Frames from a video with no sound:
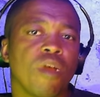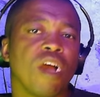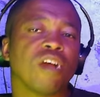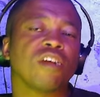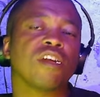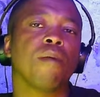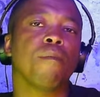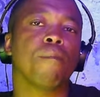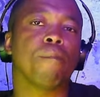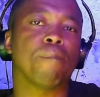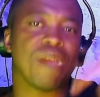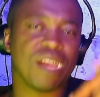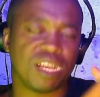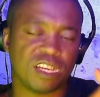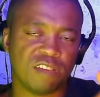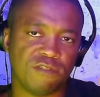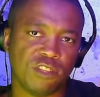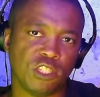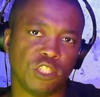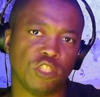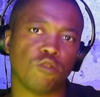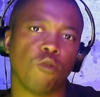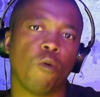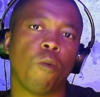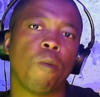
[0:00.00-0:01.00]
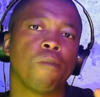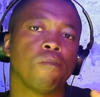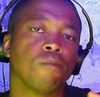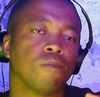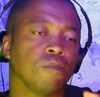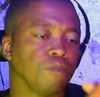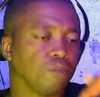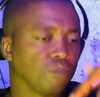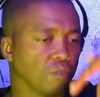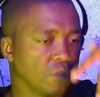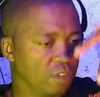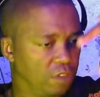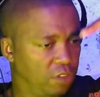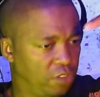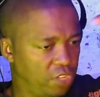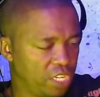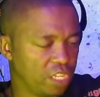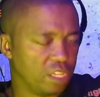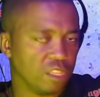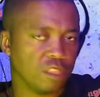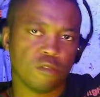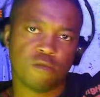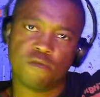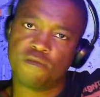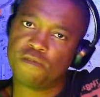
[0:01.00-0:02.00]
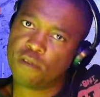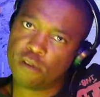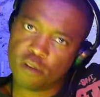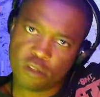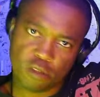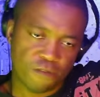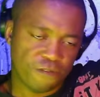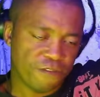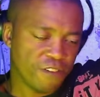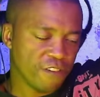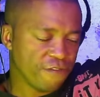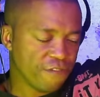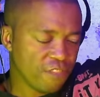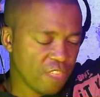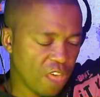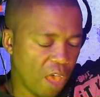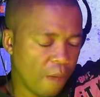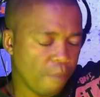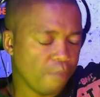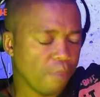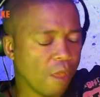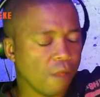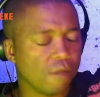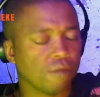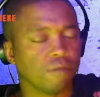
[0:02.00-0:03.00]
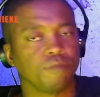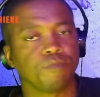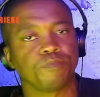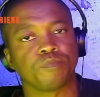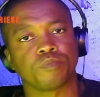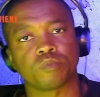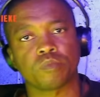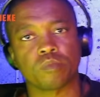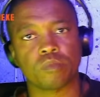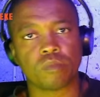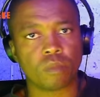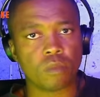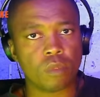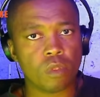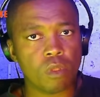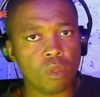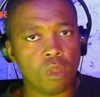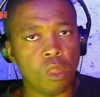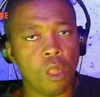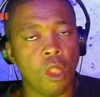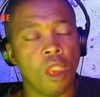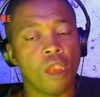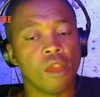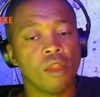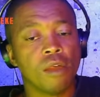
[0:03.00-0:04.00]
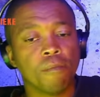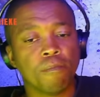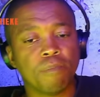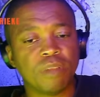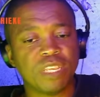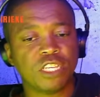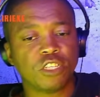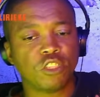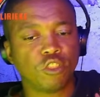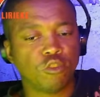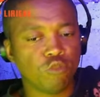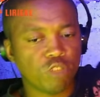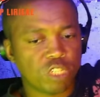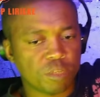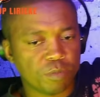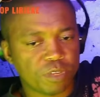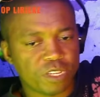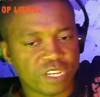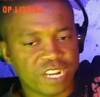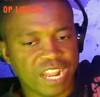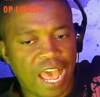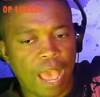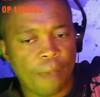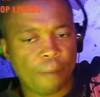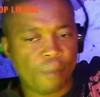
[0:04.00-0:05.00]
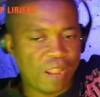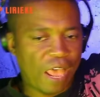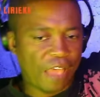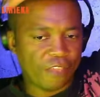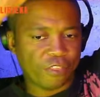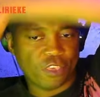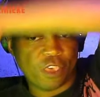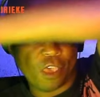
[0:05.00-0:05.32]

Welcome back if it's your second and fourth or fifth time. Yeah? Please do subscribe